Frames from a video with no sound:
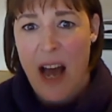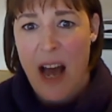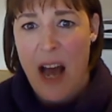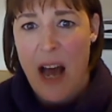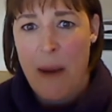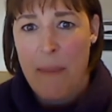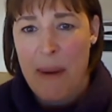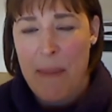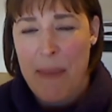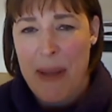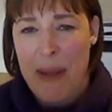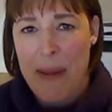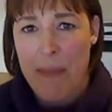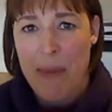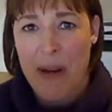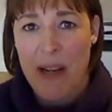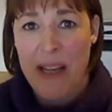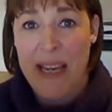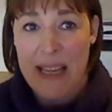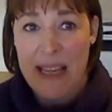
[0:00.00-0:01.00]
and
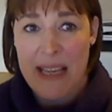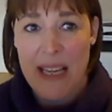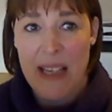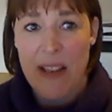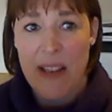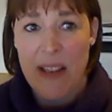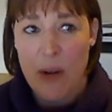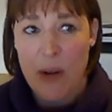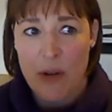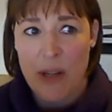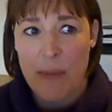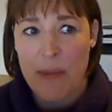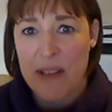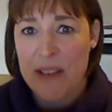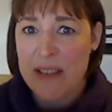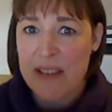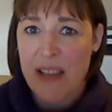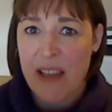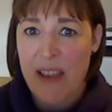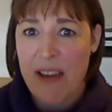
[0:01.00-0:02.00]
people are getting the
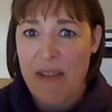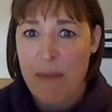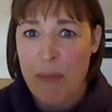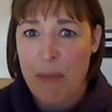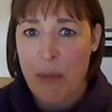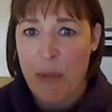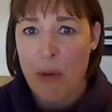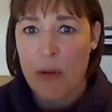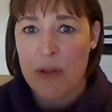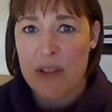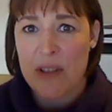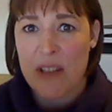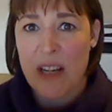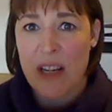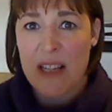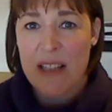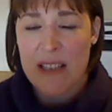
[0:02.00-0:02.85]
documents that they bought